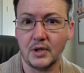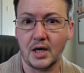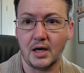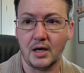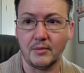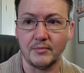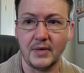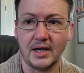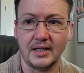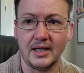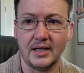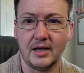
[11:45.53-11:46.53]
Um,
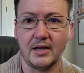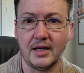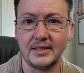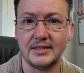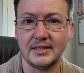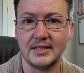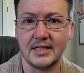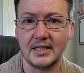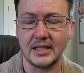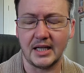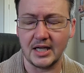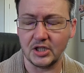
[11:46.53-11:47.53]
I, I, I did that
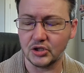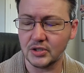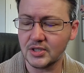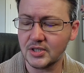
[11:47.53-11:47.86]
on occasion.